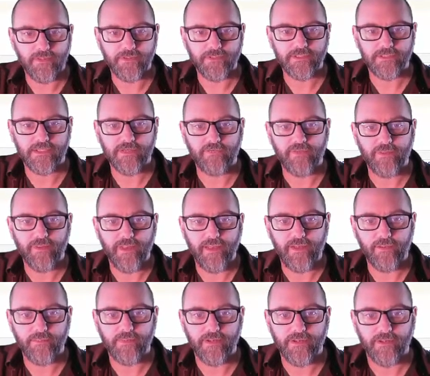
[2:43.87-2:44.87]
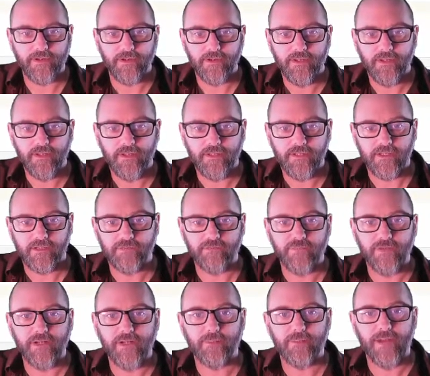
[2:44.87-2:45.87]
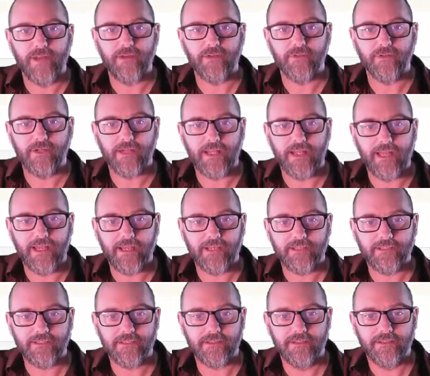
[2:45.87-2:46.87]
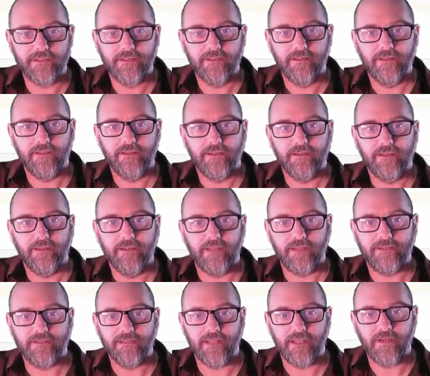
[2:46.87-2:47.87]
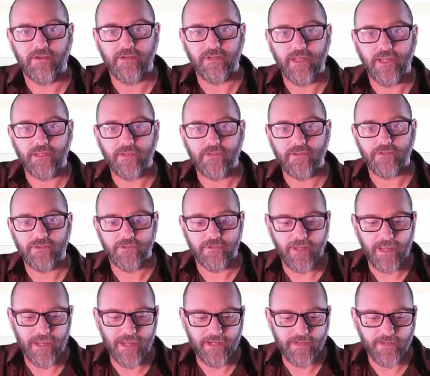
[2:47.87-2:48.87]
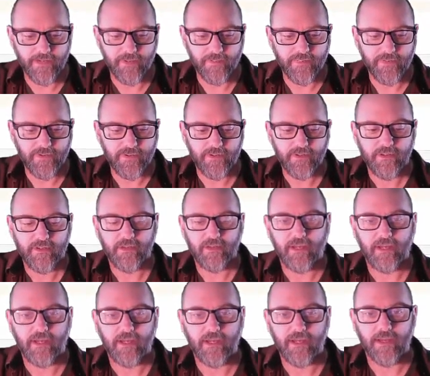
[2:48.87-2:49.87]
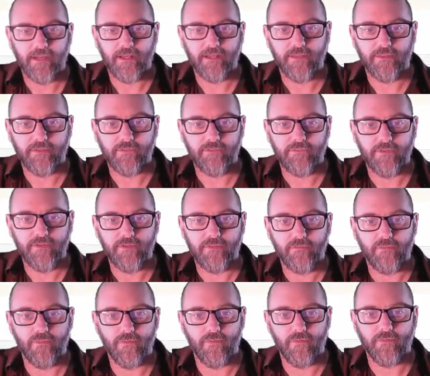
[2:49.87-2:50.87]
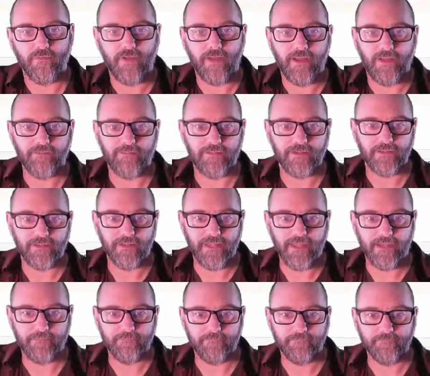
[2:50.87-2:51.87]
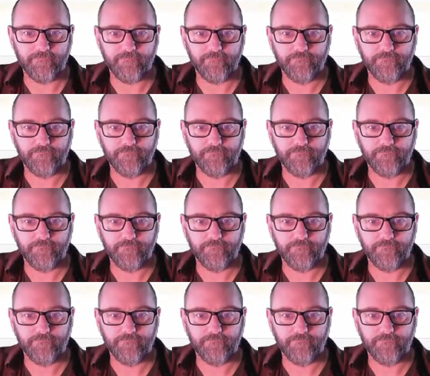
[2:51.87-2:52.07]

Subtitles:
Notice it's giving me help here. It's reading my own class and saying, oh yeah, you can do add up 3, 4, 5 like that.